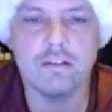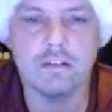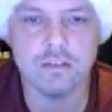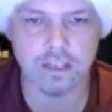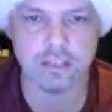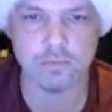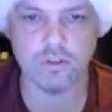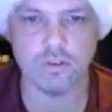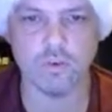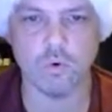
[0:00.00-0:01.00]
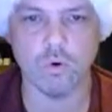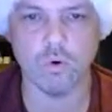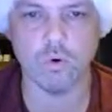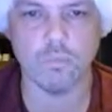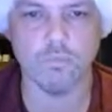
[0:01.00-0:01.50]
assessment
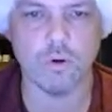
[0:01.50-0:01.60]
or